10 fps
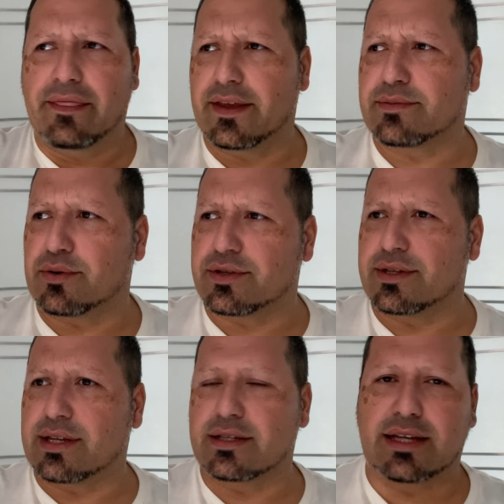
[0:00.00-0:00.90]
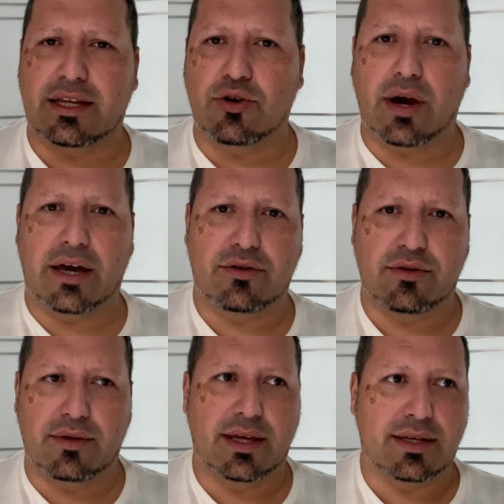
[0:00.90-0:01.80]
This person says they know how to
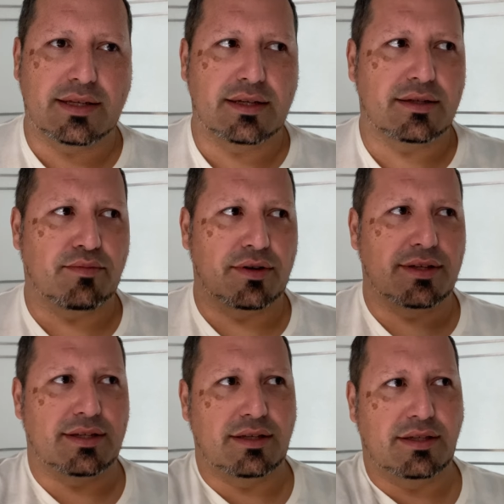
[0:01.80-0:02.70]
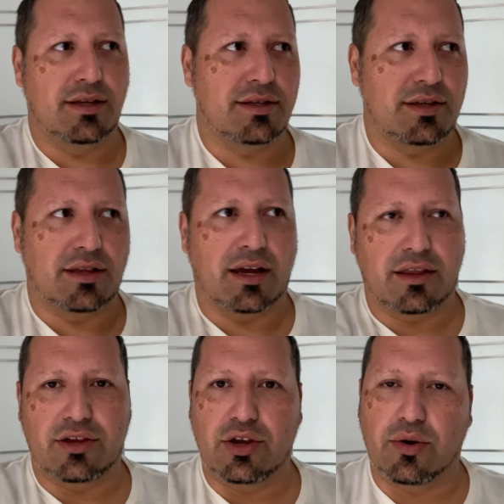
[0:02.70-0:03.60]
do this. This person does a lot
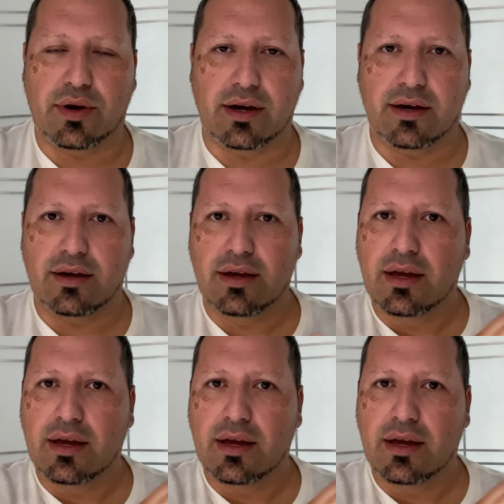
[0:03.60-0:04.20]
of the yoga